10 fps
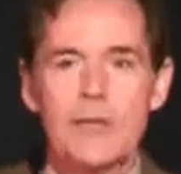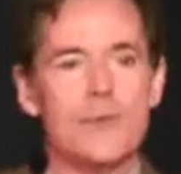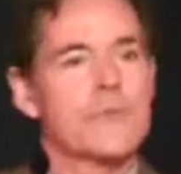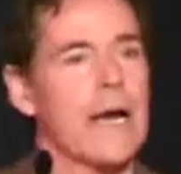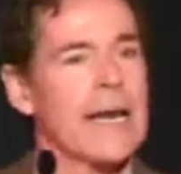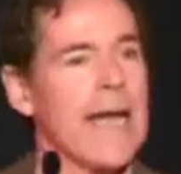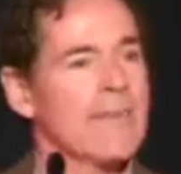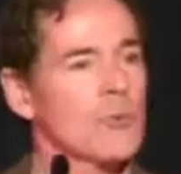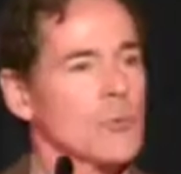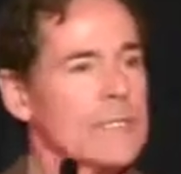You've got to
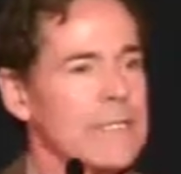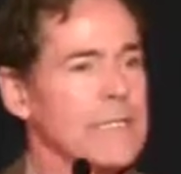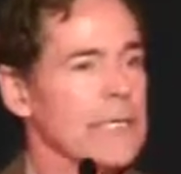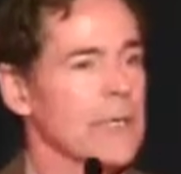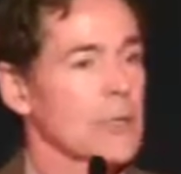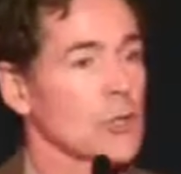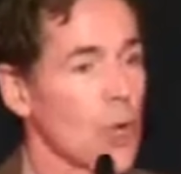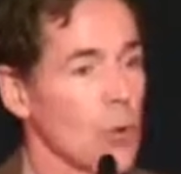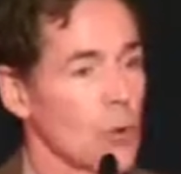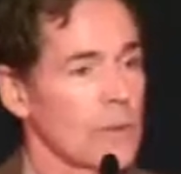have a really clear
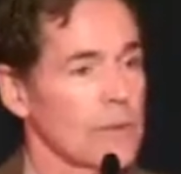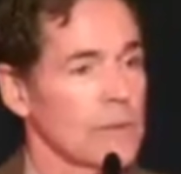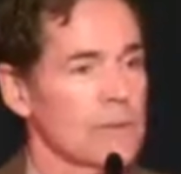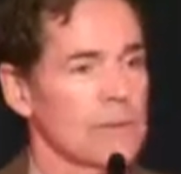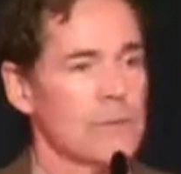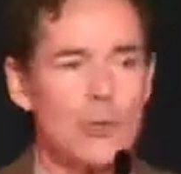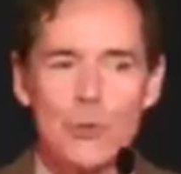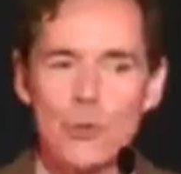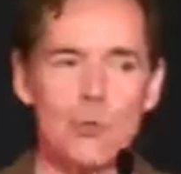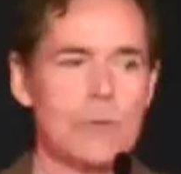goal.
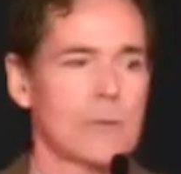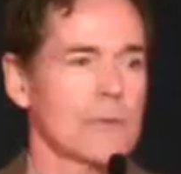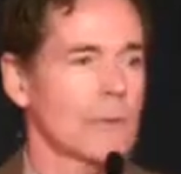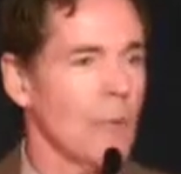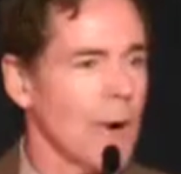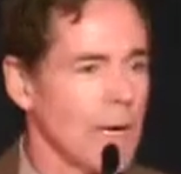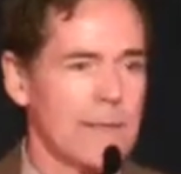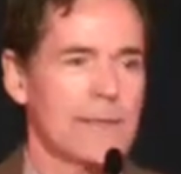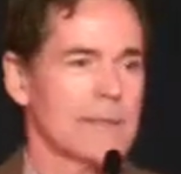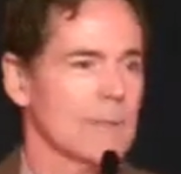Who, what,
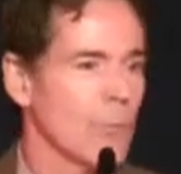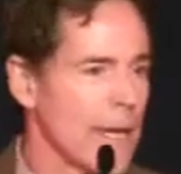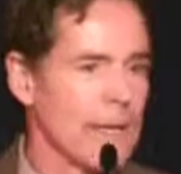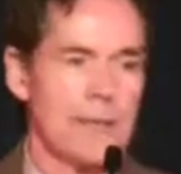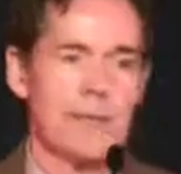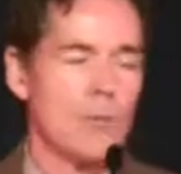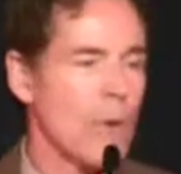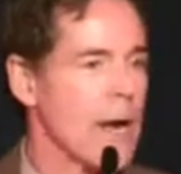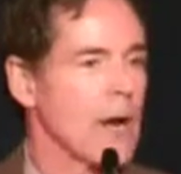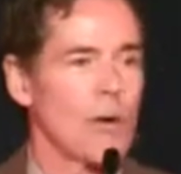when,
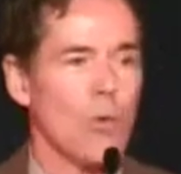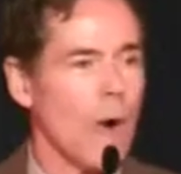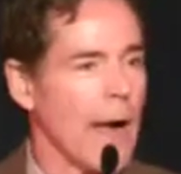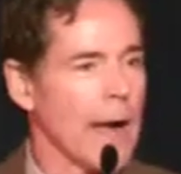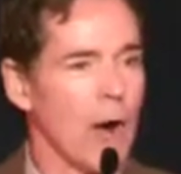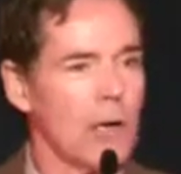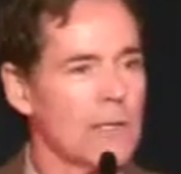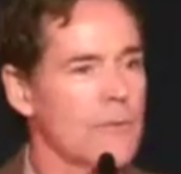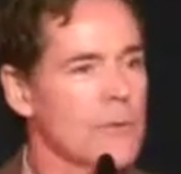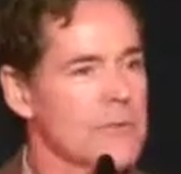where, why. All
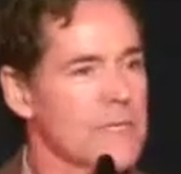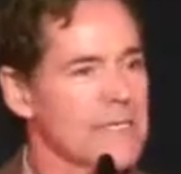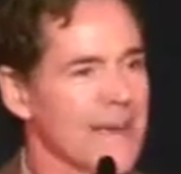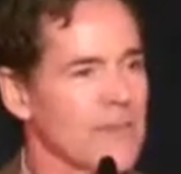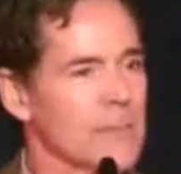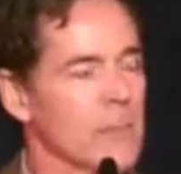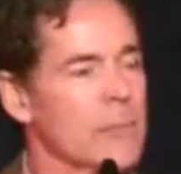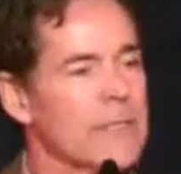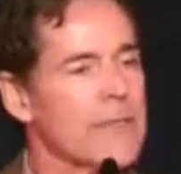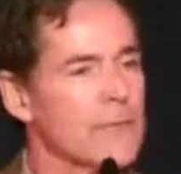of those things have to be
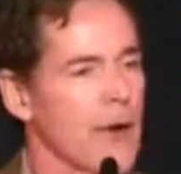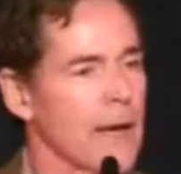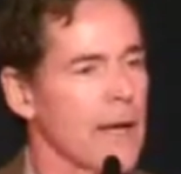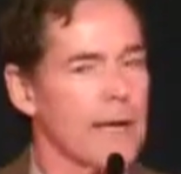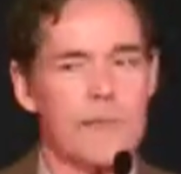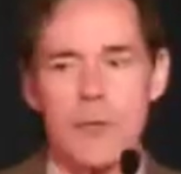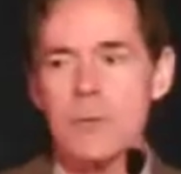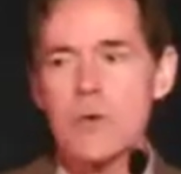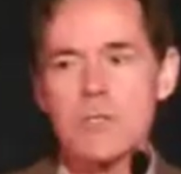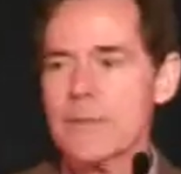really thought out, and they're
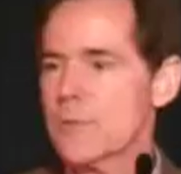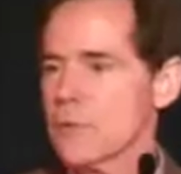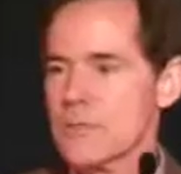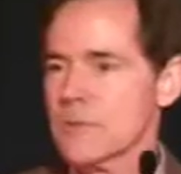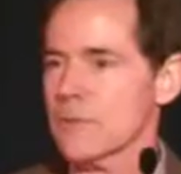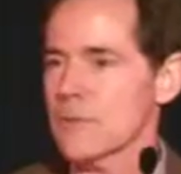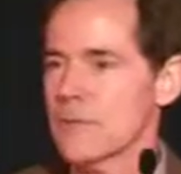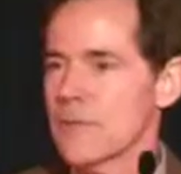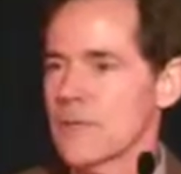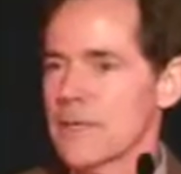mostly personal.
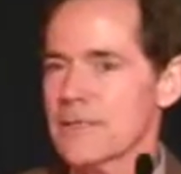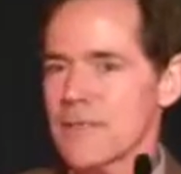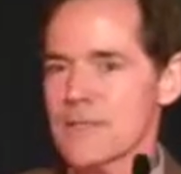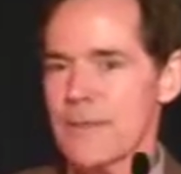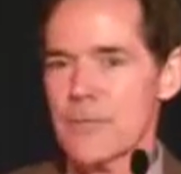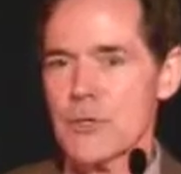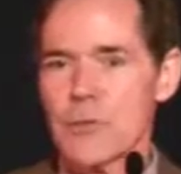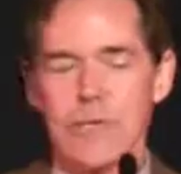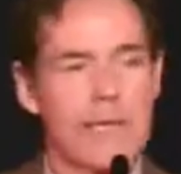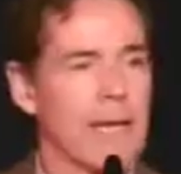It's not something you
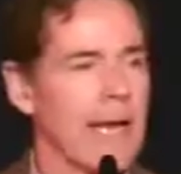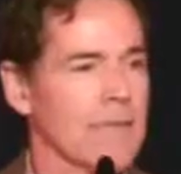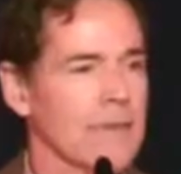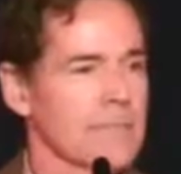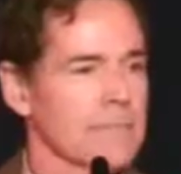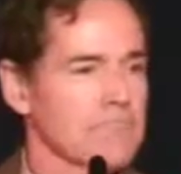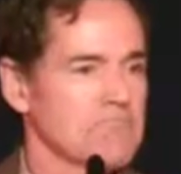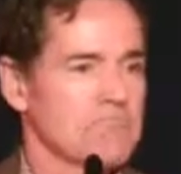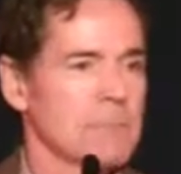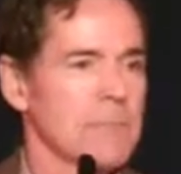can get out of
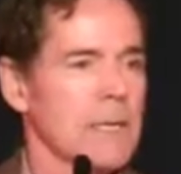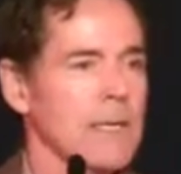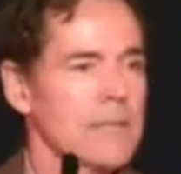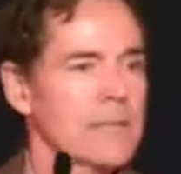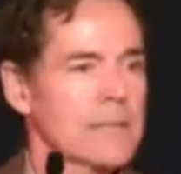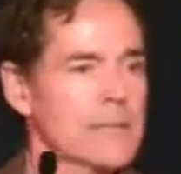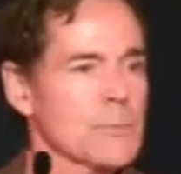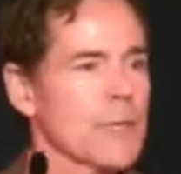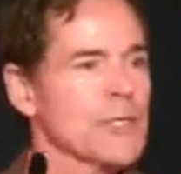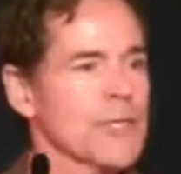a
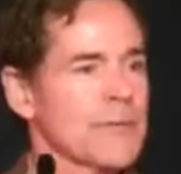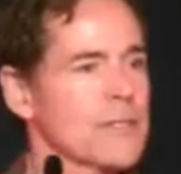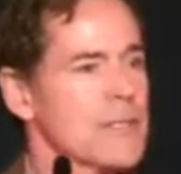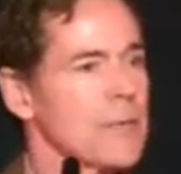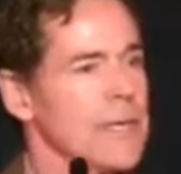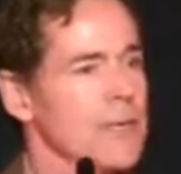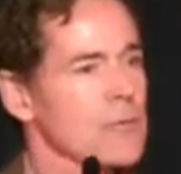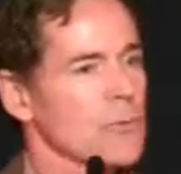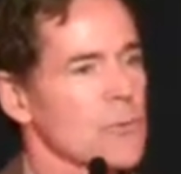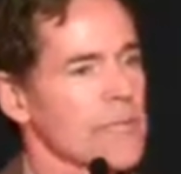spreadsheet that somebody
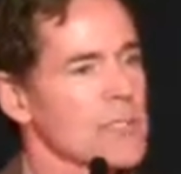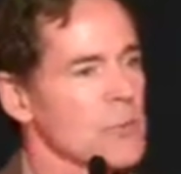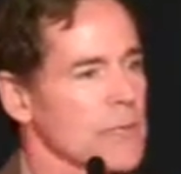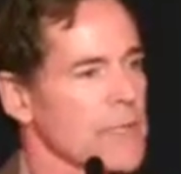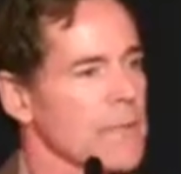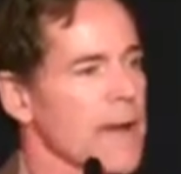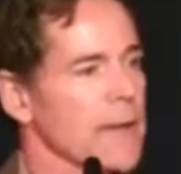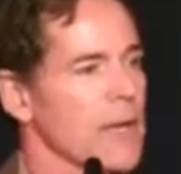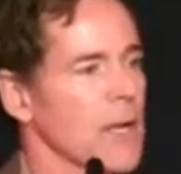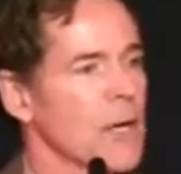else wrote. It's really
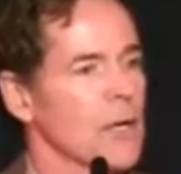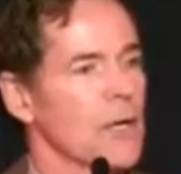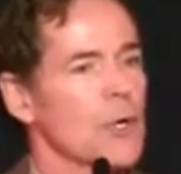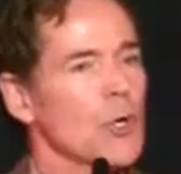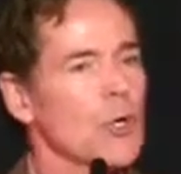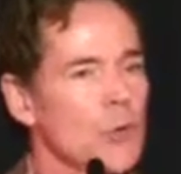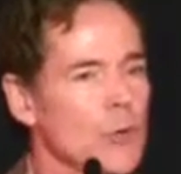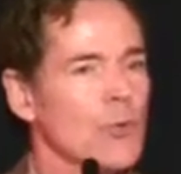about who